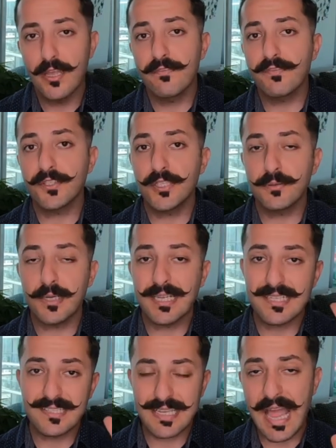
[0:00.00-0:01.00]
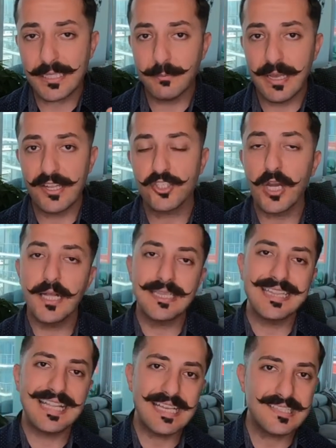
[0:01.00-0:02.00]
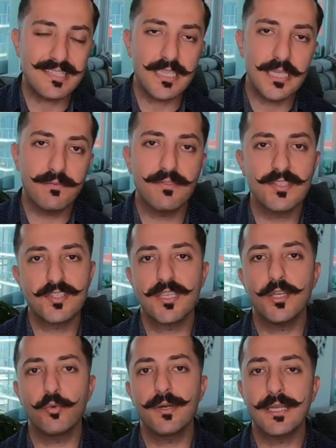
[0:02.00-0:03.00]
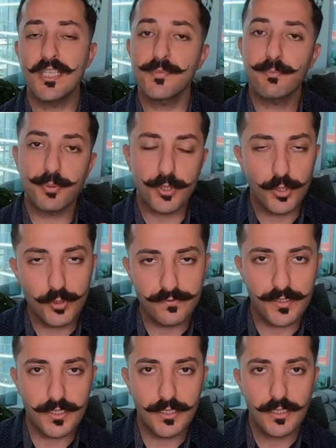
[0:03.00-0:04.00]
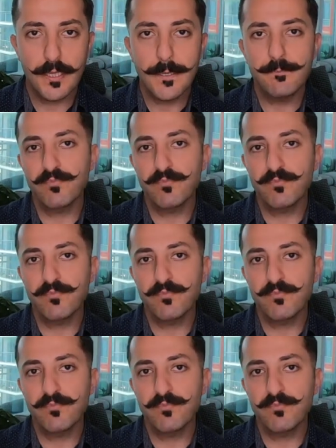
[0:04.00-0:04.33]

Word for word: For your exact match, unless if this keyword is proven,